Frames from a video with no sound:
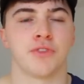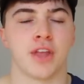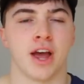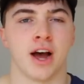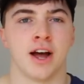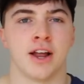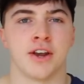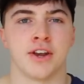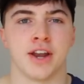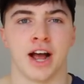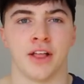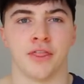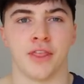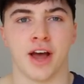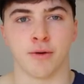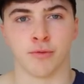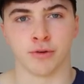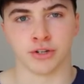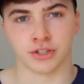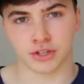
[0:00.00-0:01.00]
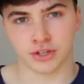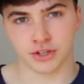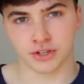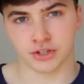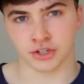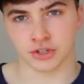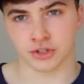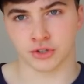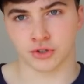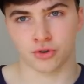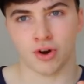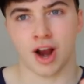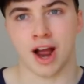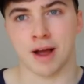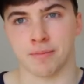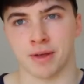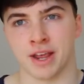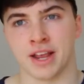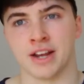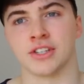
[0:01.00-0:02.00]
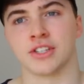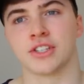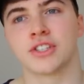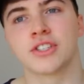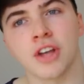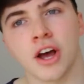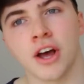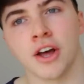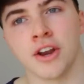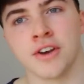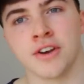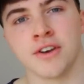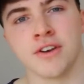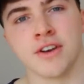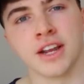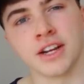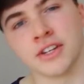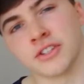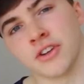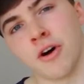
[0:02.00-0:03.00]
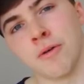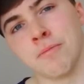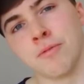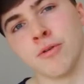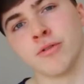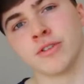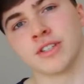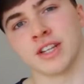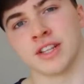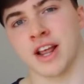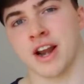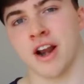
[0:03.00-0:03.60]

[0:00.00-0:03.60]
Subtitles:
And that would just trap in certain examples, and